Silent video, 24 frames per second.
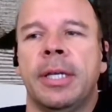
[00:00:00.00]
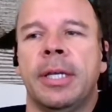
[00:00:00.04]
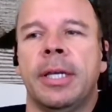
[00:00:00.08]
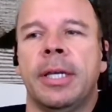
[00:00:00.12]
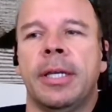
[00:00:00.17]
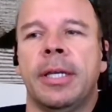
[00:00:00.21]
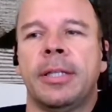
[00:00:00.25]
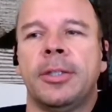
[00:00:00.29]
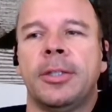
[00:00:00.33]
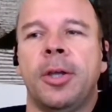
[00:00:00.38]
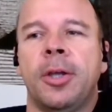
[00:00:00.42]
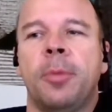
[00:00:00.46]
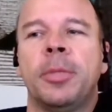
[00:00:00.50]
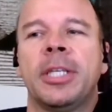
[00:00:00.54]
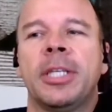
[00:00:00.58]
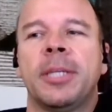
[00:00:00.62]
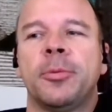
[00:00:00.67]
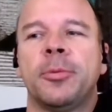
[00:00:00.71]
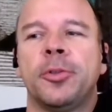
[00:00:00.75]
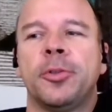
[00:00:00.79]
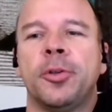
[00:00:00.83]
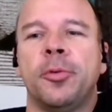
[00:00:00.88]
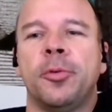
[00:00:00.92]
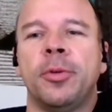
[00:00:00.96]
a topic
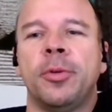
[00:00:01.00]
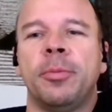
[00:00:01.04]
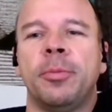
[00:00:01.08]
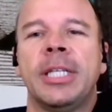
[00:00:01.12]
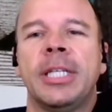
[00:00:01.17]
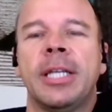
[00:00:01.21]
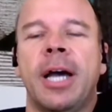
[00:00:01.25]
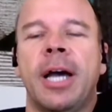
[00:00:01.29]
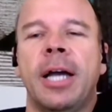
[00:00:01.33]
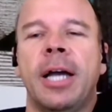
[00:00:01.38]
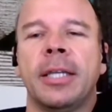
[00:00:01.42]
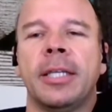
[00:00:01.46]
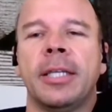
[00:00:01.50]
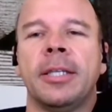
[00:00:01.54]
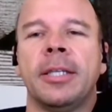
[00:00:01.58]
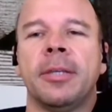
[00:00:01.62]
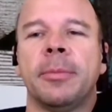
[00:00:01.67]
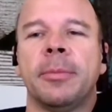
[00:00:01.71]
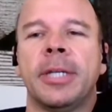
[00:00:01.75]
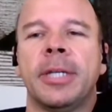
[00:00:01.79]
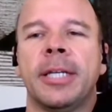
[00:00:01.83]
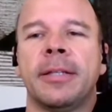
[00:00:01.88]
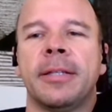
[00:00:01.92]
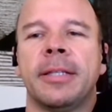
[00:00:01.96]
I'm sure we'll be talking
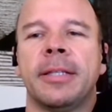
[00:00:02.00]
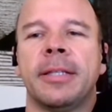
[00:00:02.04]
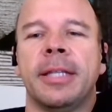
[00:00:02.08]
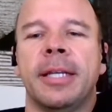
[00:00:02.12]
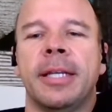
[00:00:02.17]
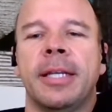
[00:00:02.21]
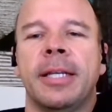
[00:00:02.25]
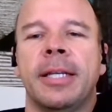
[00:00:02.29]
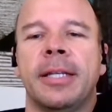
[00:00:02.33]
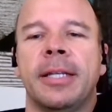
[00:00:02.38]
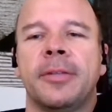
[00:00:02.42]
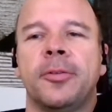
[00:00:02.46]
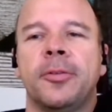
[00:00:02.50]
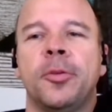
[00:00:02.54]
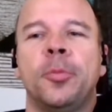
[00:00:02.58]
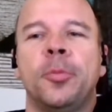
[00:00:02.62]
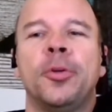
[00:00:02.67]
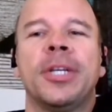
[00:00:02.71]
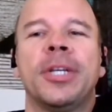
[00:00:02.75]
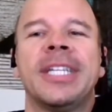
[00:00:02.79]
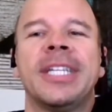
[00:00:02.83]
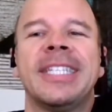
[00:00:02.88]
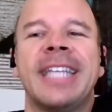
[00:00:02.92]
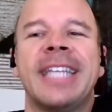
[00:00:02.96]
about. Super
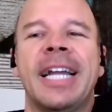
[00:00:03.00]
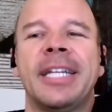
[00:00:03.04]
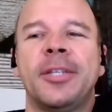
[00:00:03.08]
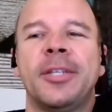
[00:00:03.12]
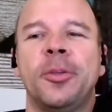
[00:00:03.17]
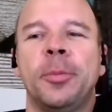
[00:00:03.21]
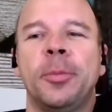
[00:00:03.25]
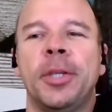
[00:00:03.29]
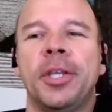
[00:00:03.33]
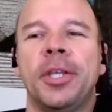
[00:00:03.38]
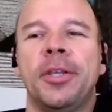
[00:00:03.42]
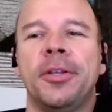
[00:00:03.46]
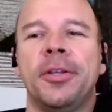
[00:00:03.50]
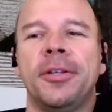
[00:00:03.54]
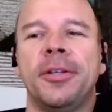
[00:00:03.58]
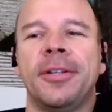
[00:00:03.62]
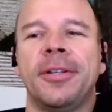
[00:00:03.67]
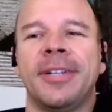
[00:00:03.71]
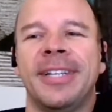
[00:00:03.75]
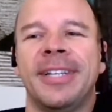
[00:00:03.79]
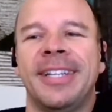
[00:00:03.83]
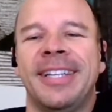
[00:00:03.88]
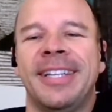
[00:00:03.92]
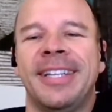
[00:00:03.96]
excited to be here.